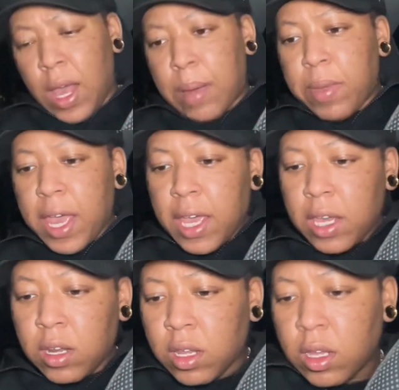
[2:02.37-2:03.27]
I
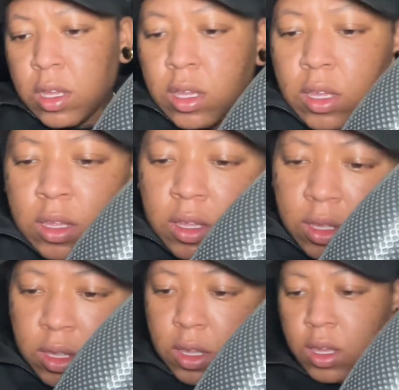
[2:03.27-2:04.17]
paid.
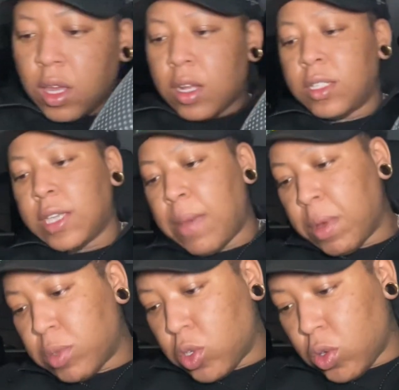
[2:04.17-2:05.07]
This came
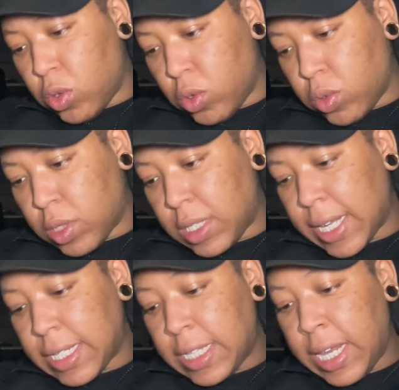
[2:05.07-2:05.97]
up to
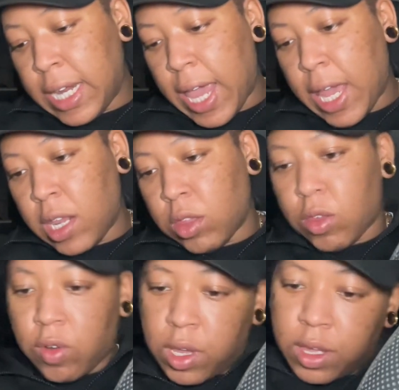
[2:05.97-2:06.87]
sixteen
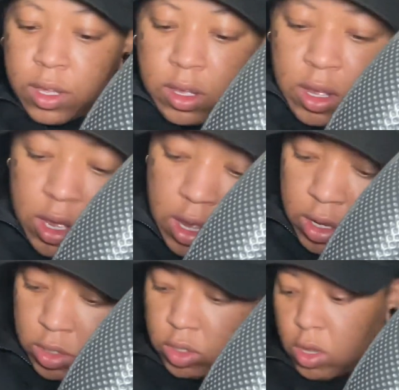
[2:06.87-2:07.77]
eighty-three.
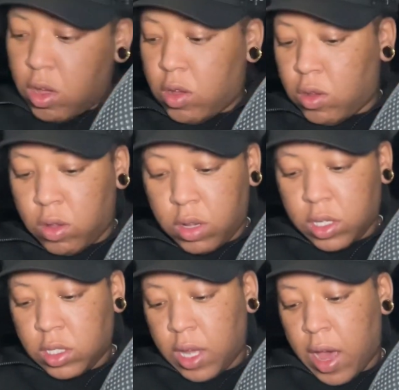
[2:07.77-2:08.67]
So let's
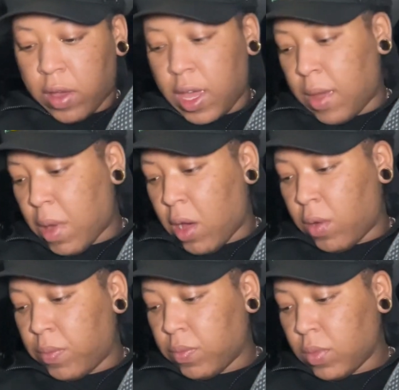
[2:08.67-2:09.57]
see how it came out.
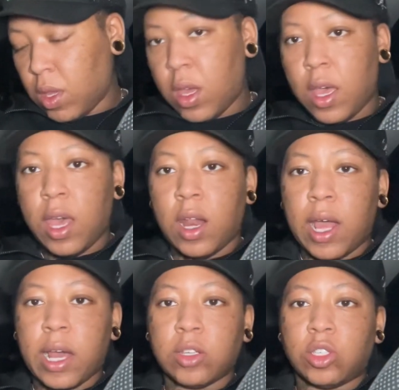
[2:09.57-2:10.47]
And I
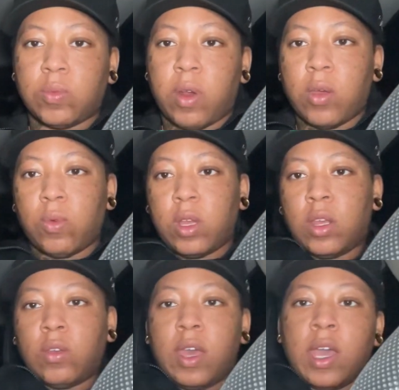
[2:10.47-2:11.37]
got a Sprite with
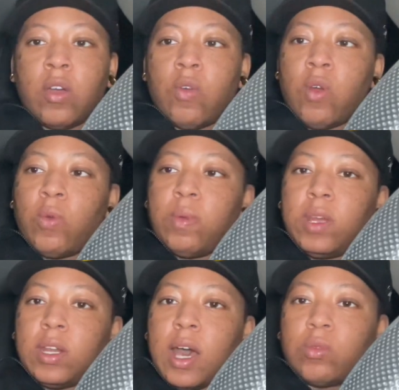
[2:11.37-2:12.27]
it. Can't go wrong with
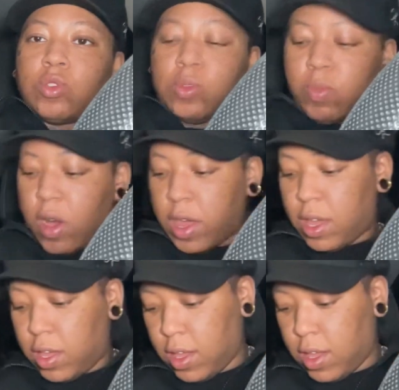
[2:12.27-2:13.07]
McDonald's Sprite.